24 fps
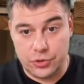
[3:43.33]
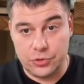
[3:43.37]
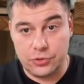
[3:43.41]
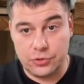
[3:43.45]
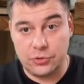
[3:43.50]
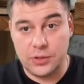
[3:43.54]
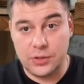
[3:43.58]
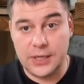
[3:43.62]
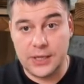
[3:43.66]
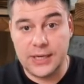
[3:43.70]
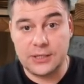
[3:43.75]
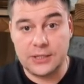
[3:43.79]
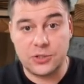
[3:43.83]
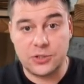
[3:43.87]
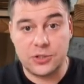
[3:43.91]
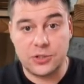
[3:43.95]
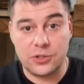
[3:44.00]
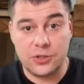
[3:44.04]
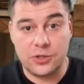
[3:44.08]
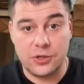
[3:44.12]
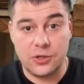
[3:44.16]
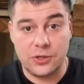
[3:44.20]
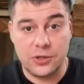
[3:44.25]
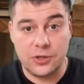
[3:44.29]
So let's
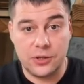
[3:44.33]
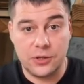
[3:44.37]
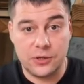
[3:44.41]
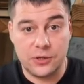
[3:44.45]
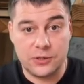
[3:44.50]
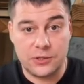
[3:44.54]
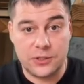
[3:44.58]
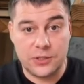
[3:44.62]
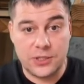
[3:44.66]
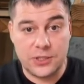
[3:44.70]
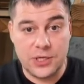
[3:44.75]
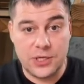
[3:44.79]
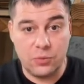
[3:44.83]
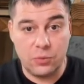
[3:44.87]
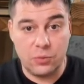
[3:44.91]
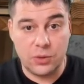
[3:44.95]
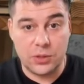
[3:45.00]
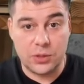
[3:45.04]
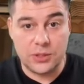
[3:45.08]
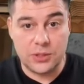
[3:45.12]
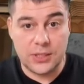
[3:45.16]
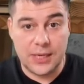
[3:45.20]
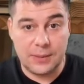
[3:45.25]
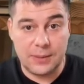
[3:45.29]
uh, see
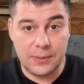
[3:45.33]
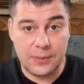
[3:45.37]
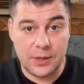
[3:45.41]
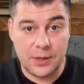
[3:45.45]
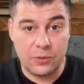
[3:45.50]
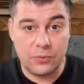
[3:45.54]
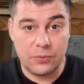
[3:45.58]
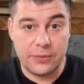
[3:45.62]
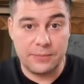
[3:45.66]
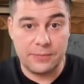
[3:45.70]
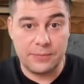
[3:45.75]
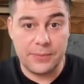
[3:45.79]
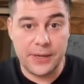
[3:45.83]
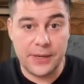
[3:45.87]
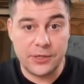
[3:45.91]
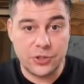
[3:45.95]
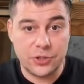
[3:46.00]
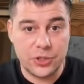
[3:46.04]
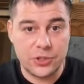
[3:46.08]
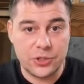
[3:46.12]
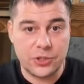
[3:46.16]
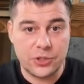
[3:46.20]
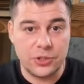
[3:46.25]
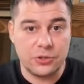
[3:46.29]
what's happening with the
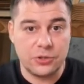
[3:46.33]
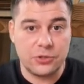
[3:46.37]
pages.